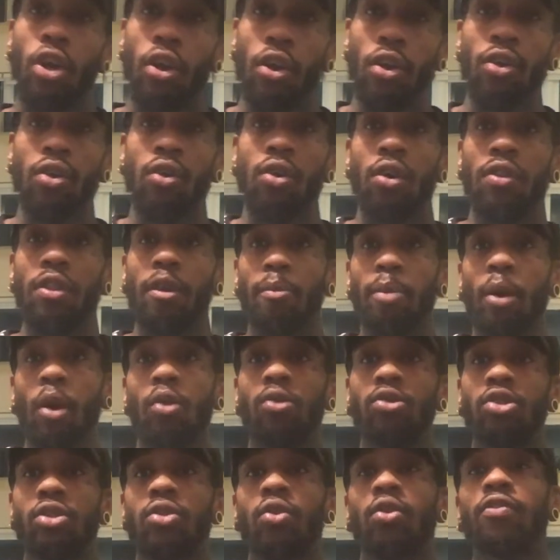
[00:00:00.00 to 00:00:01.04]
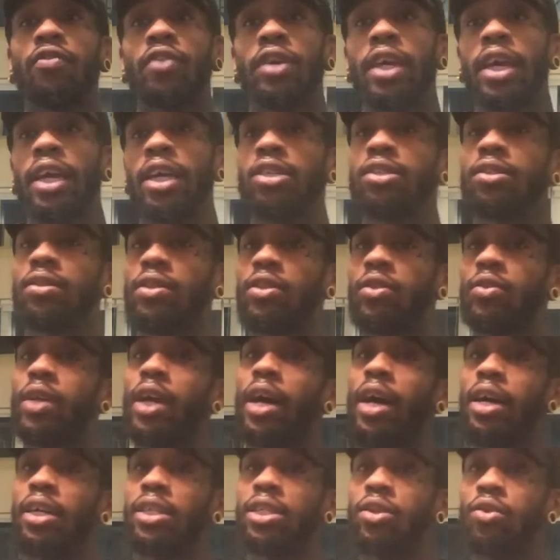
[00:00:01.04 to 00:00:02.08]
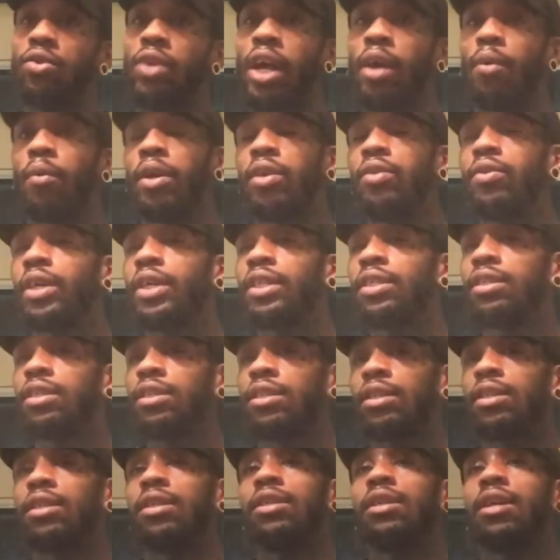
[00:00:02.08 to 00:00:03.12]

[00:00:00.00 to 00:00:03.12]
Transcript: on the post notifications, you guys, so that way you can see